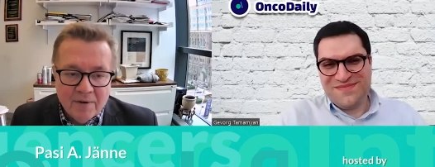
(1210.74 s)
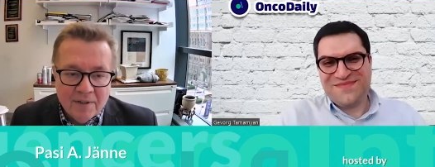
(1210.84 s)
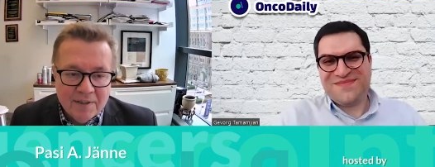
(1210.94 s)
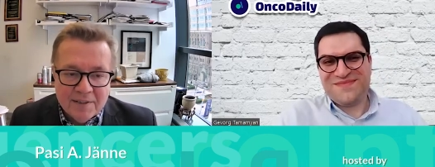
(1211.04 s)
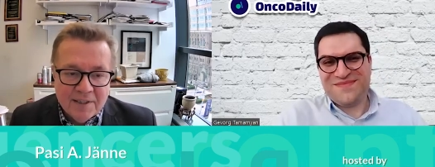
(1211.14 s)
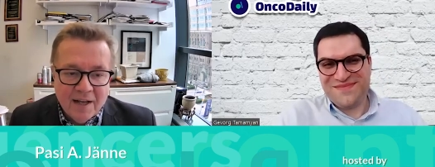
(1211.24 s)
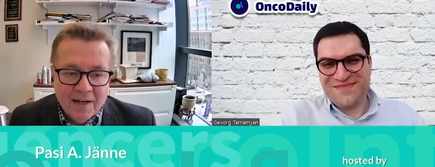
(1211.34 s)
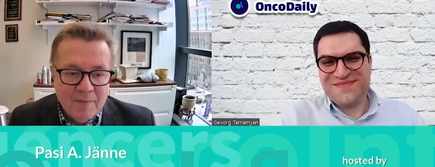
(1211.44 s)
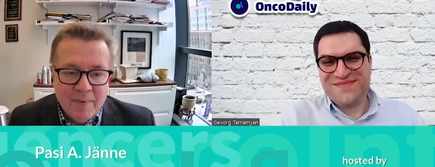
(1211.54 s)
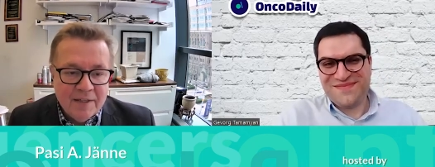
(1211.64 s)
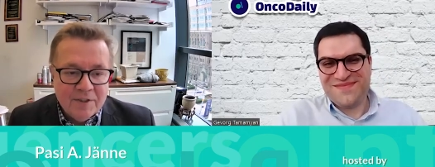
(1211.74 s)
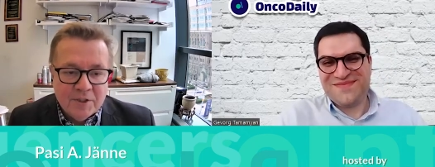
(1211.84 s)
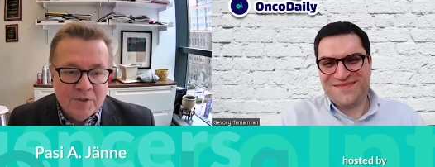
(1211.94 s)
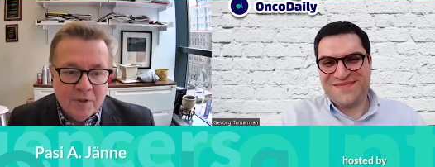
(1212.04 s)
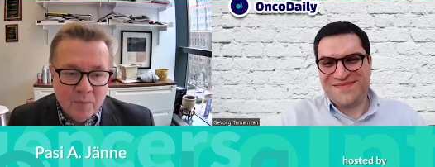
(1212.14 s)
Speaker 1: It's not limited just
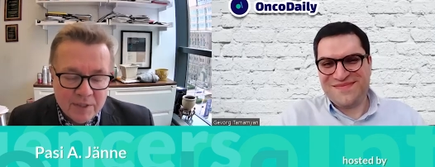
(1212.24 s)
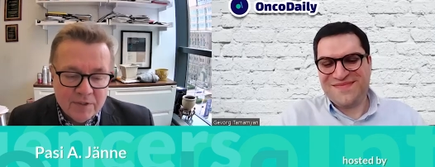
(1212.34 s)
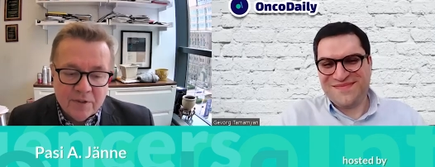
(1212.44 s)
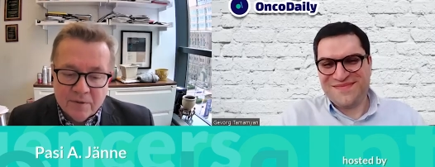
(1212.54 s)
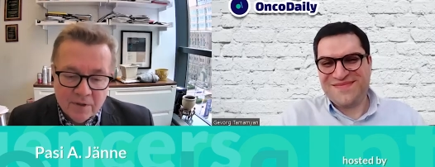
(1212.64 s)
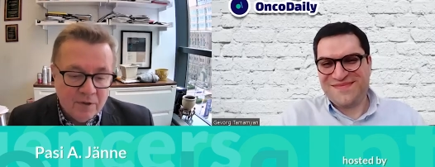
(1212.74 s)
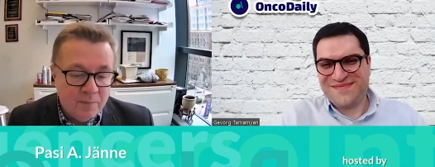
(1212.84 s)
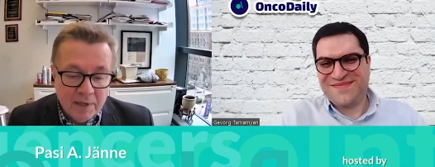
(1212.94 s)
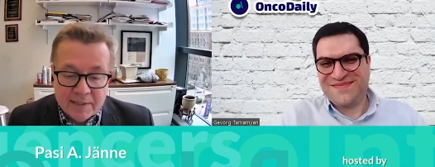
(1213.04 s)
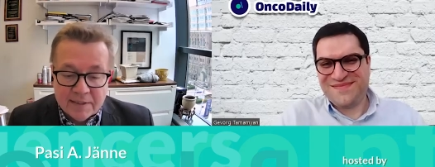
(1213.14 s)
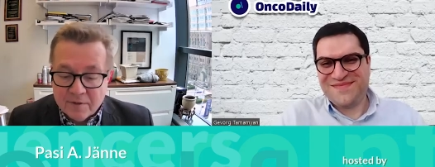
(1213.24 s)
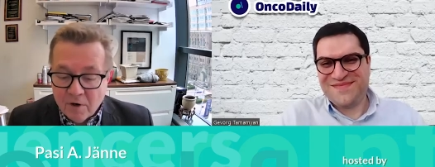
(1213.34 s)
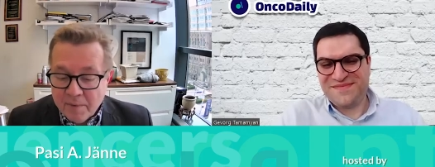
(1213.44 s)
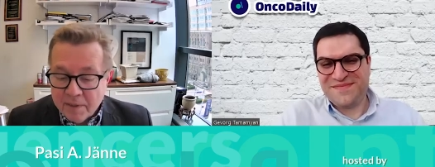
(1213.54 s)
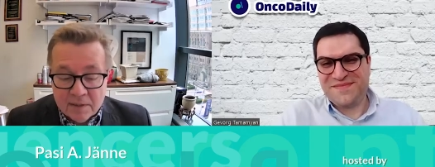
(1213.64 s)
to the winter. There are places
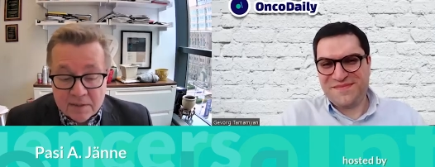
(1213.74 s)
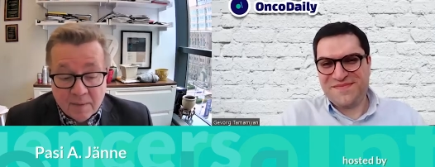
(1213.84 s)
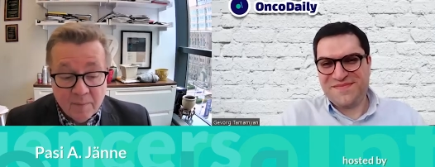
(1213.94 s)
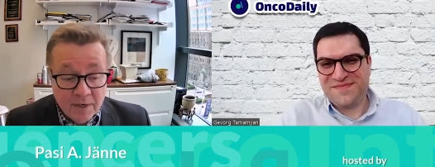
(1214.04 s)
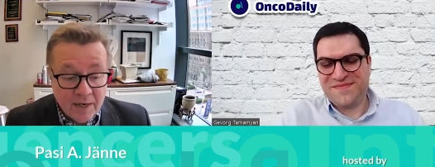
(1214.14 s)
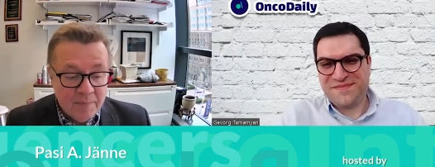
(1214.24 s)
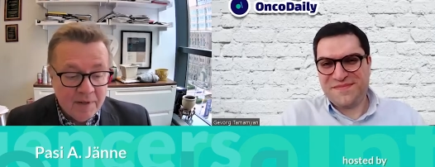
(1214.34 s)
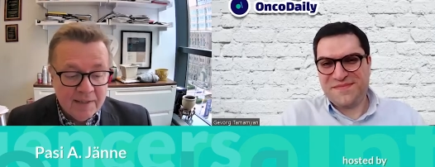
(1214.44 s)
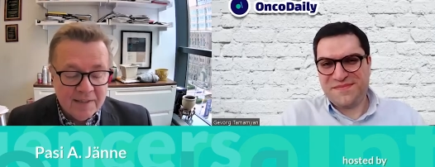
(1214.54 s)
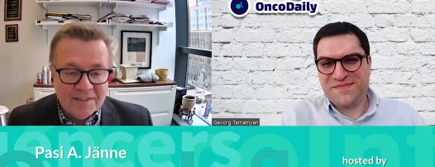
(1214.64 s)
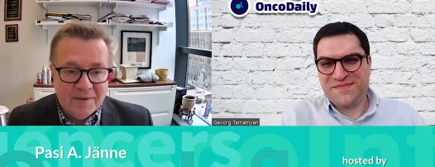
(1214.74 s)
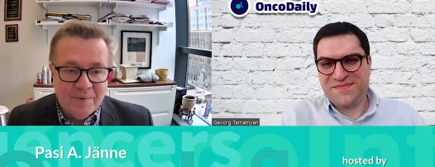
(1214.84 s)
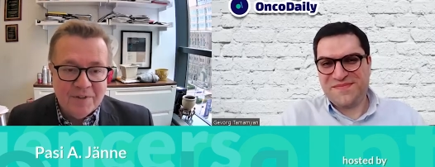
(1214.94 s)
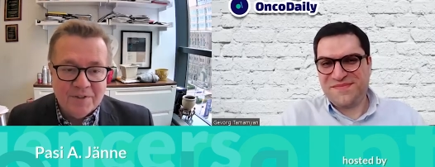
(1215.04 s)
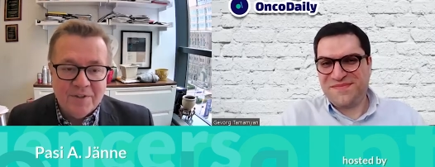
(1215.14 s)
open in the summer, and I play in the summer,
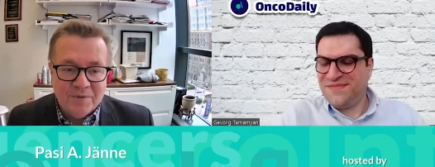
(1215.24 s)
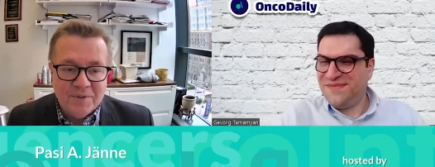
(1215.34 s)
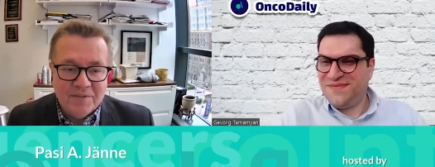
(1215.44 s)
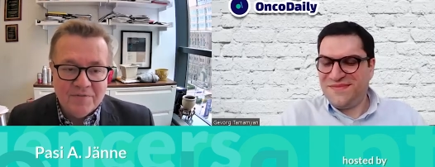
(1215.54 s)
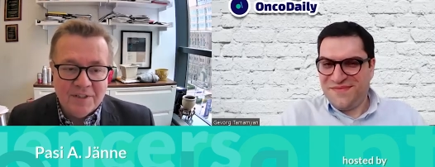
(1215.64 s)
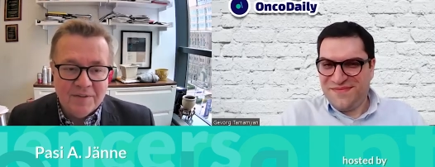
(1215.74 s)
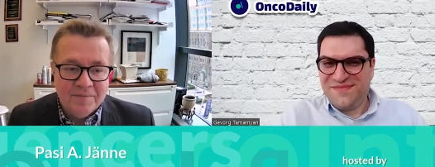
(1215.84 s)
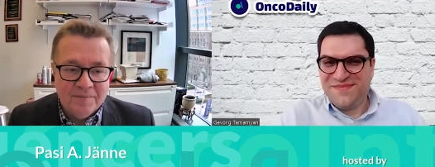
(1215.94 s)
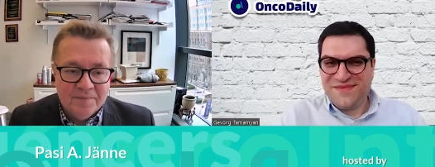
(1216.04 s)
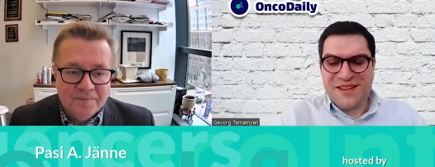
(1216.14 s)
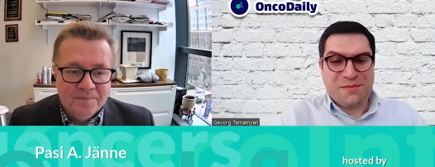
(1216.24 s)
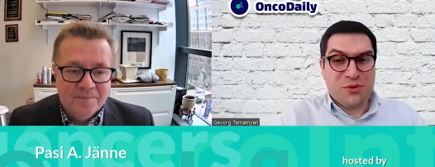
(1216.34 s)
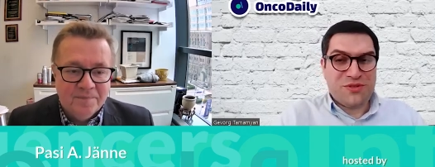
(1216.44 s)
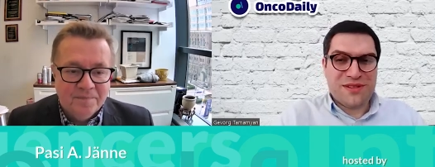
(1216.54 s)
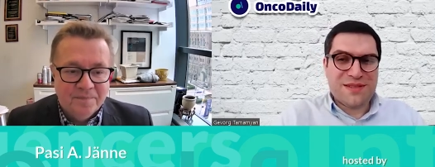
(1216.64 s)
so it's really fun.
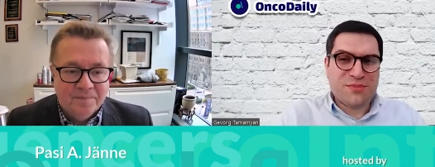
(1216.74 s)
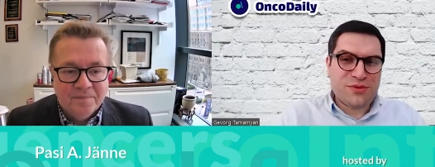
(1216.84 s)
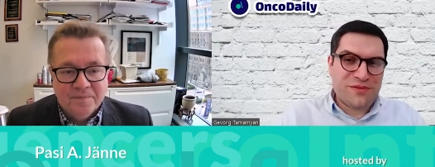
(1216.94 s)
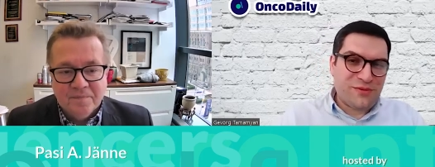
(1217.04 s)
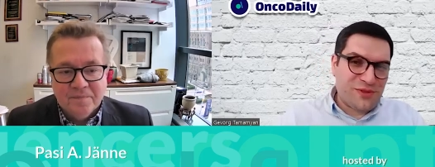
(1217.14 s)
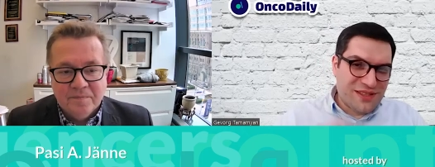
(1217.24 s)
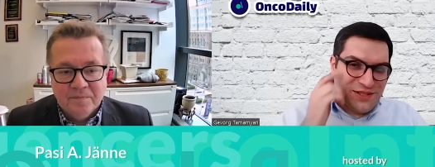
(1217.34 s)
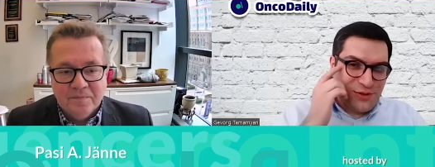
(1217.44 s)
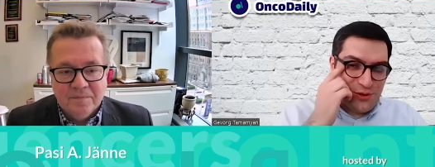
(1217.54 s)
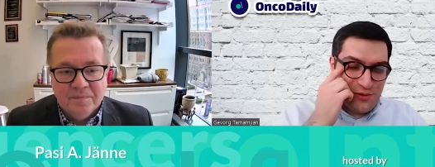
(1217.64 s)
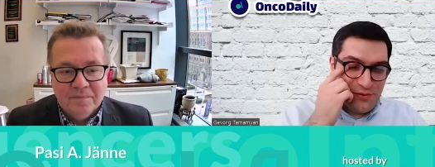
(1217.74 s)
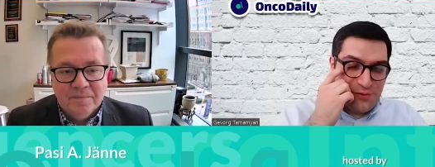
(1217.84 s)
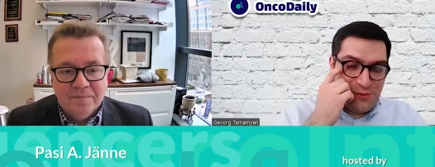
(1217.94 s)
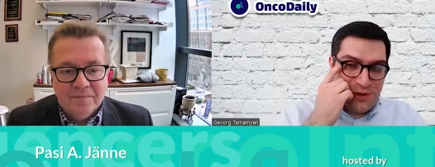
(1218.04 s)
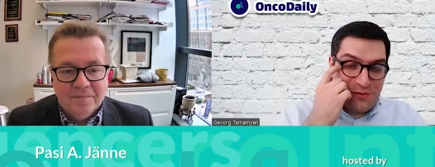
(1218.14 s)
Speaker 2: Yeah, Boston is beautiful. It is
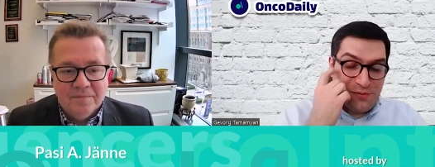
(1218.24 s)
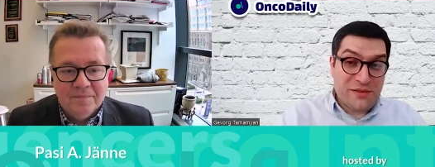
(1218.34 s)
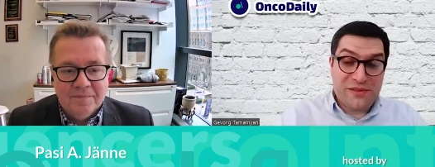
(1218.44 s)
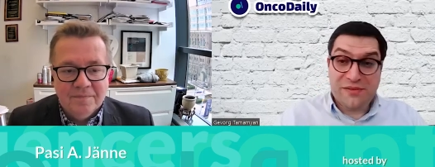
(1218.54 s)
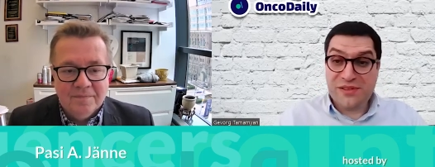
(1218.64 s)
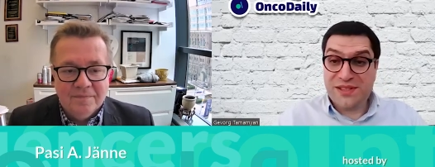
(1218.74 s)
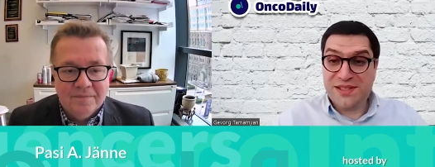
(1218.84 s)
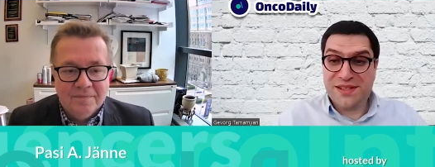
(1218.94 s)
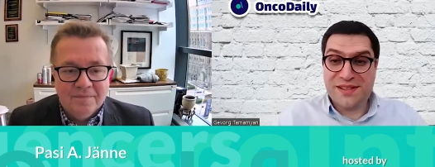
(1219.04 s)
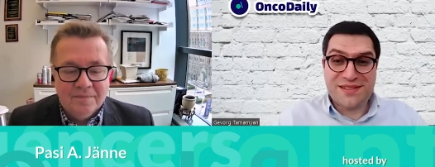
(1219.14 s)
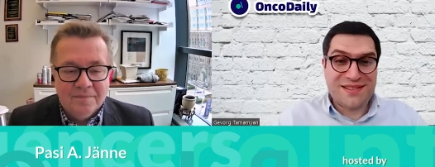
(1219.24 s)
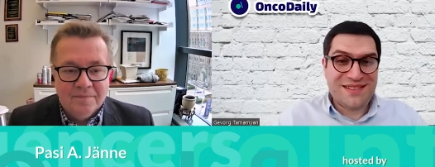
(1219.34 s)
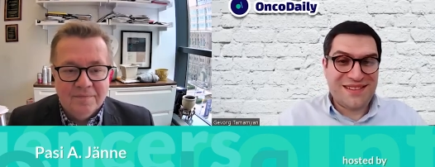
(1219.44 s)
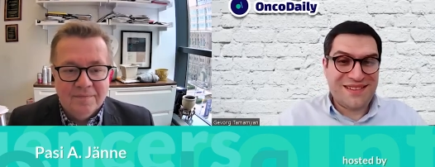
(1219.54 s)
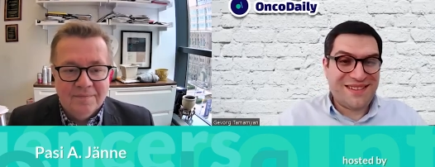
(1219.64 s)
also one of my favorite
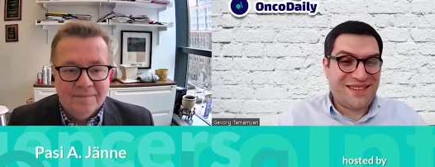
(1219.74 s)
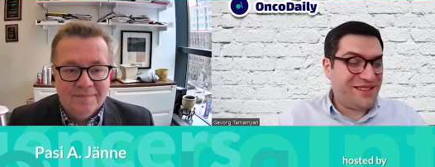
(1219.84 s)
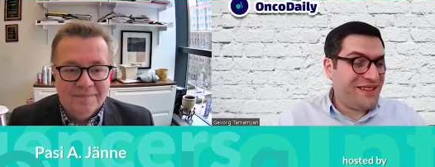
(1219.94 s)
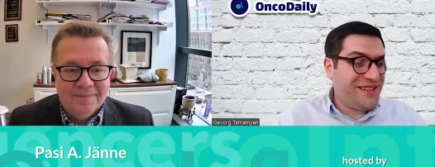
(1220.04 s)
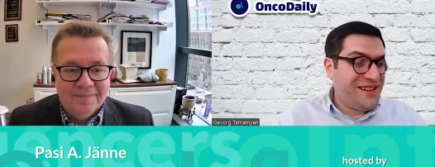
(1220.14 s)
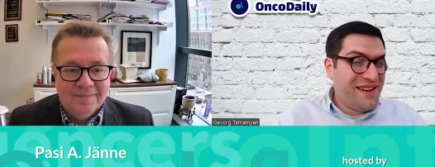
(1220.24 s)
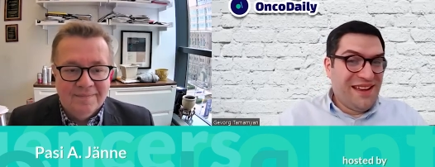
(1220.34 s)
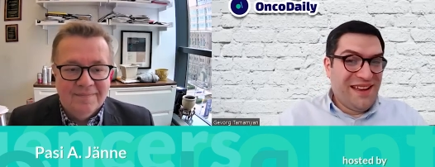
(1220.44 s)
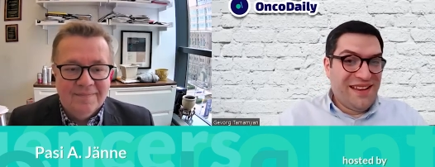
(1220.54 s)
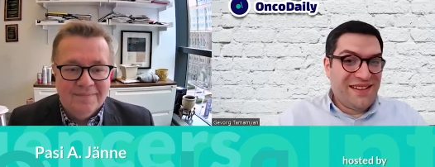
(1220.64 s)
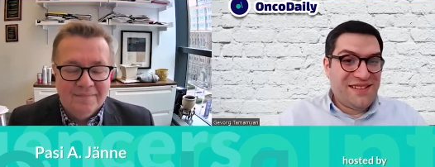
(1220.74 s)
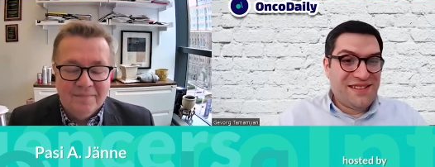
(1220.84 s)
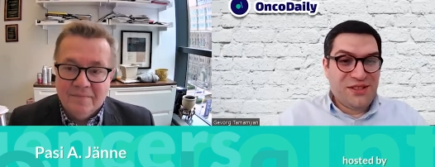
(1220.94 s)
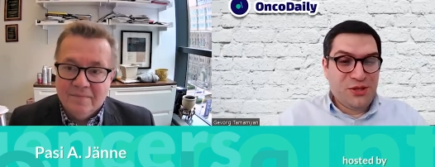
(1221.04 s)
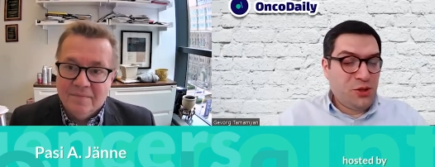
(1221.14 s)
cities. I agree.
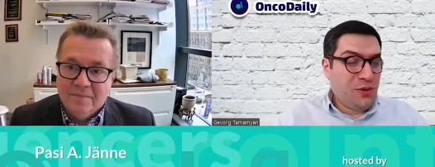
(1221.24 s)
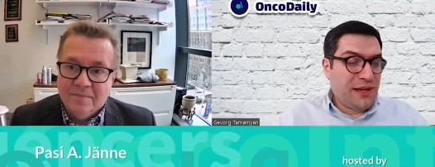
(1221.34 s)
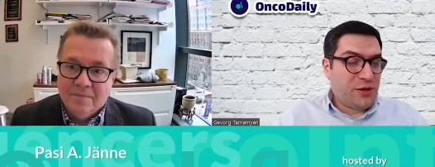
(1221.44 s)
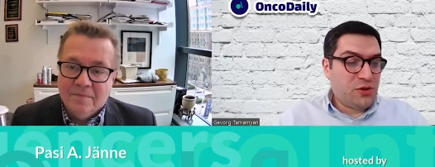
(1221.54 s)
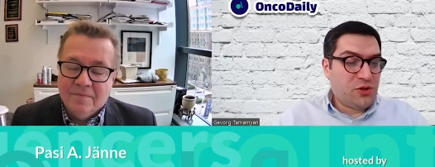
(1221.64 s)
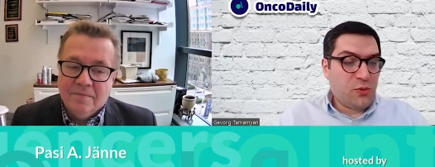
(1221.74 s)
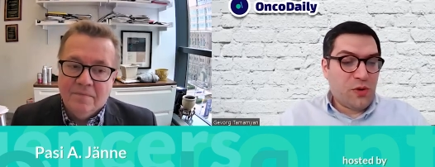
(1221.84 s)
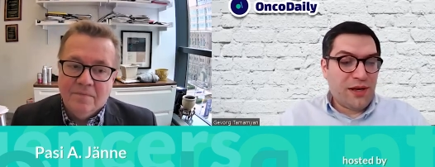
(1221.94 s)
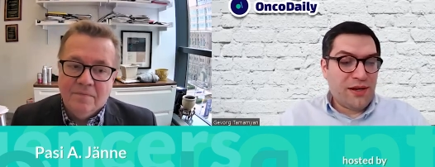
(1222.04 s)
And you like also